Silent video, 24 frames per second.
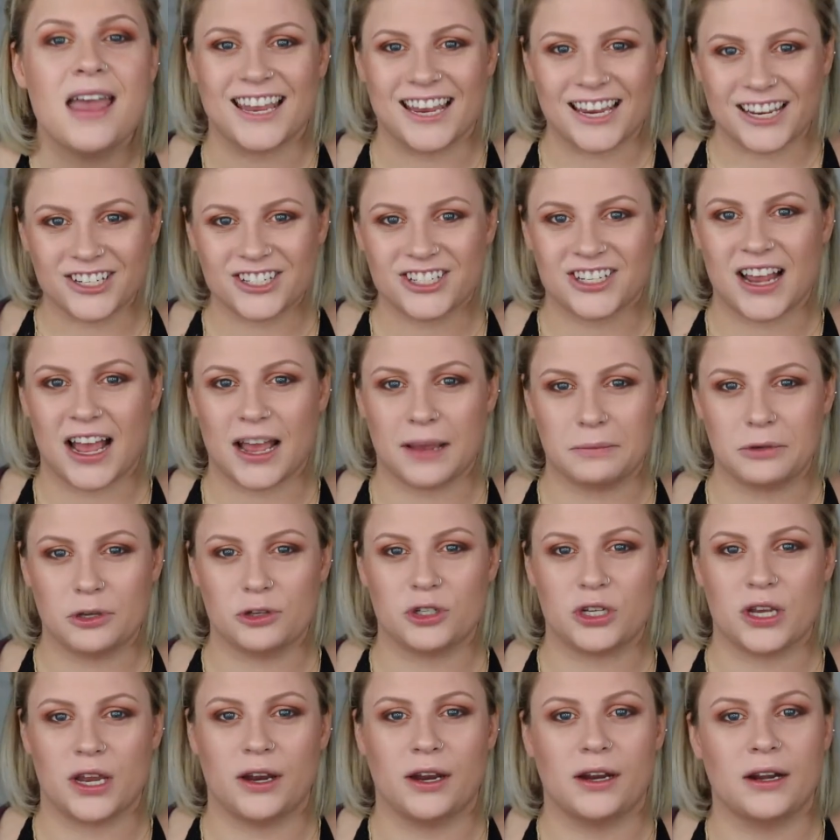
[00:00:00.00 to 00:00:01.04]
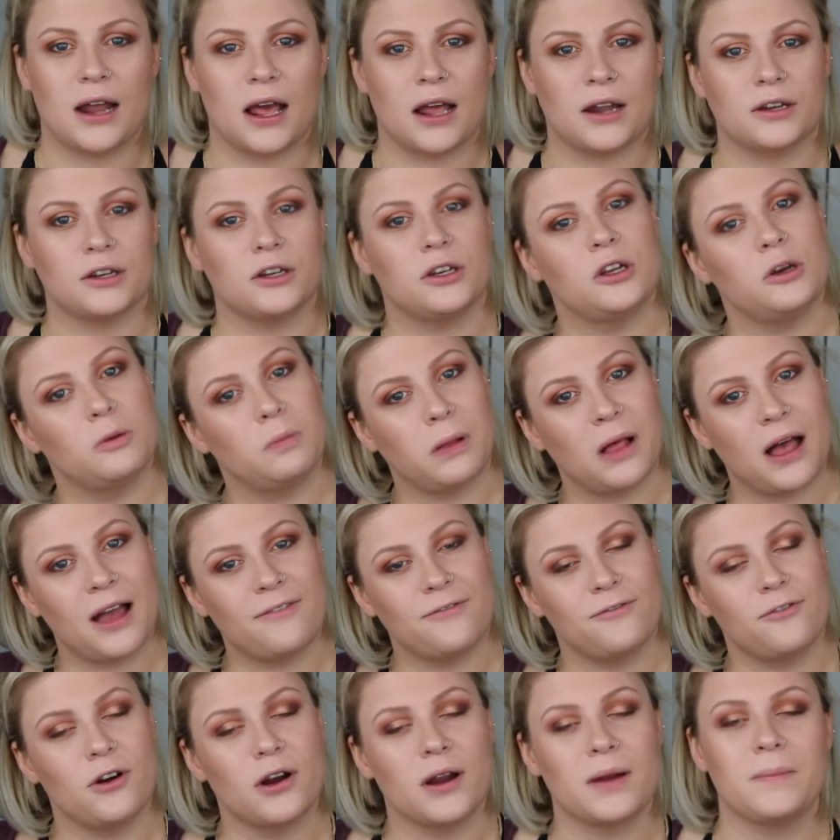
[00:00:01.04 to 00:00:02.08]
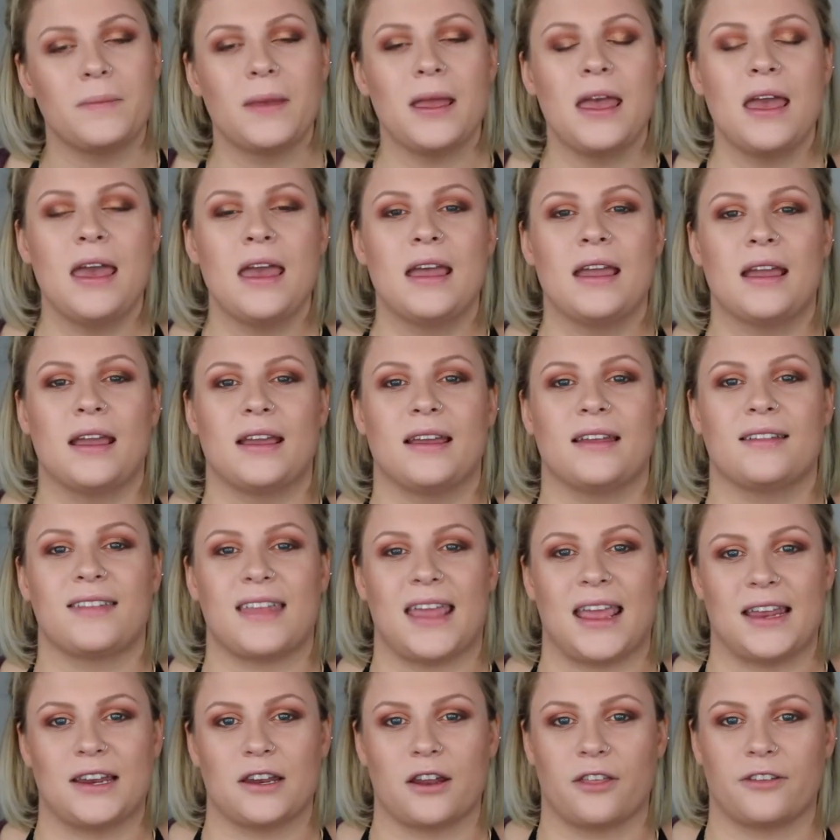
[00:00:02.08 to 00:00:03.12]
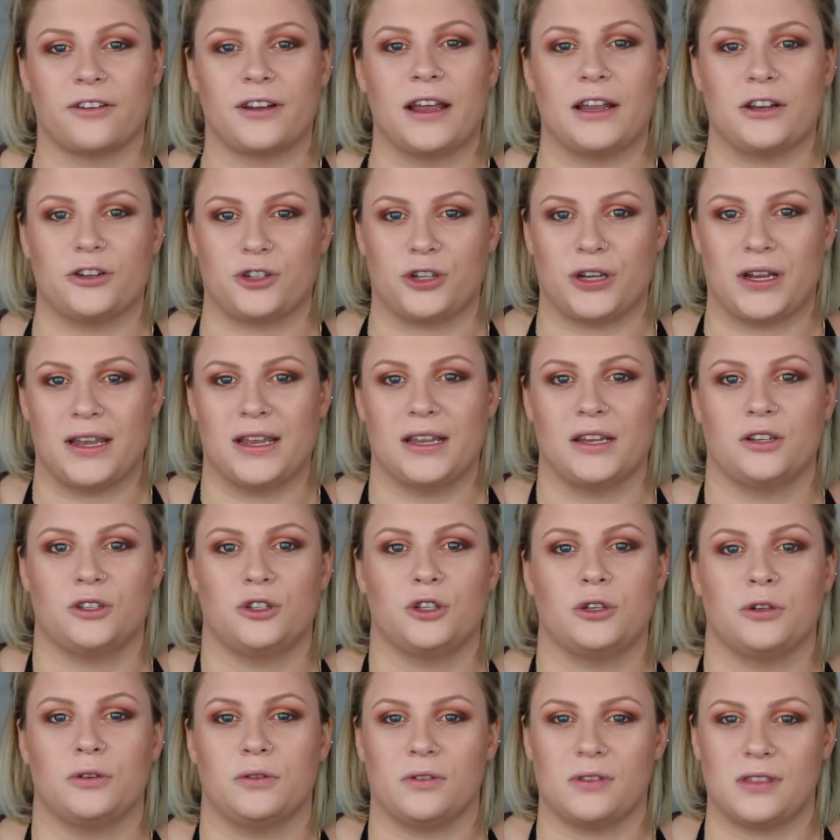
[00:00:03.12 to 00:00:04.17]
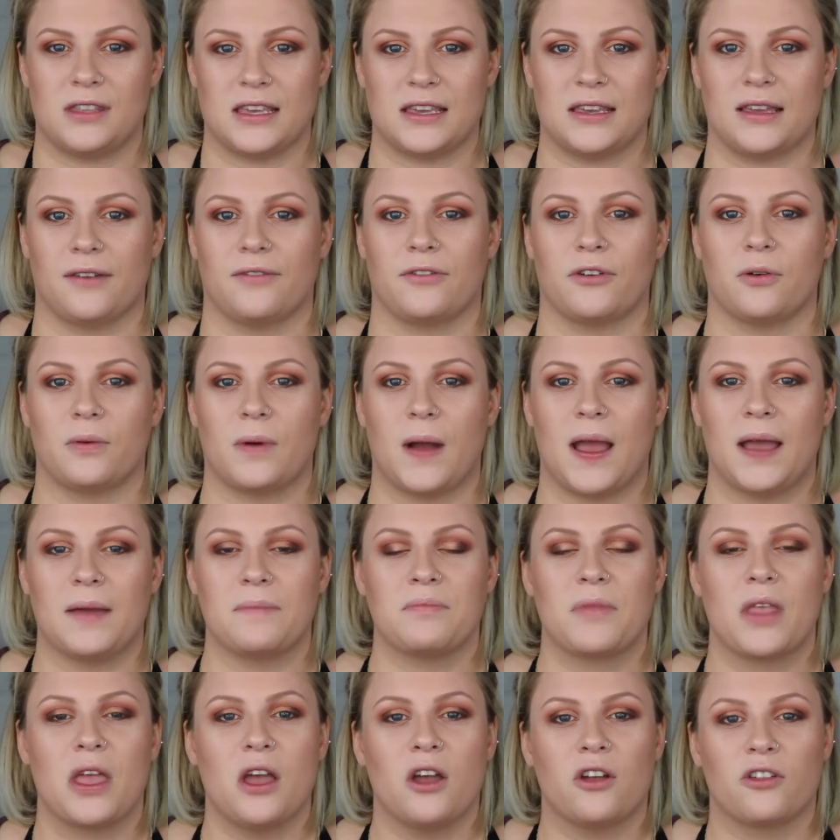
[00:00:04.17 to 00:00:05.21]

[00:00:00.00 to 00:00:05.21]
Each time you share it on a new platform is another entry into the giveaway.